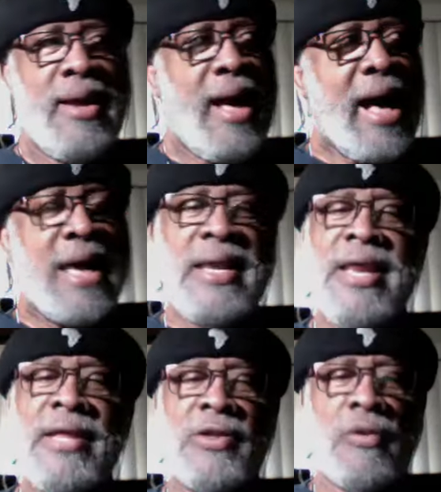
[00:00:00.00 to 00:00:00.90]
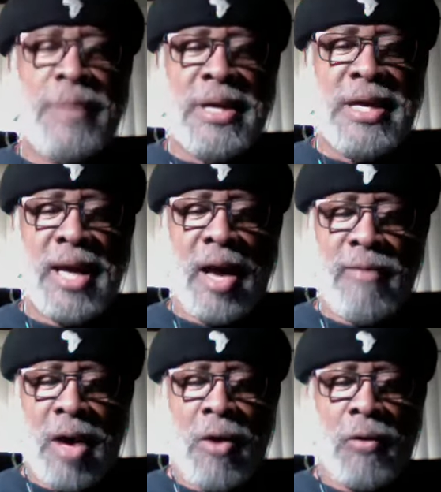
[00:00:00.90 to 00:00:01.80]
I needed to be
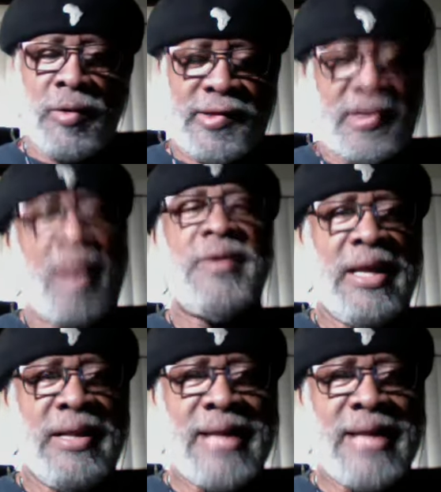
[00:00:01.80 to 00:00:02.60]
around something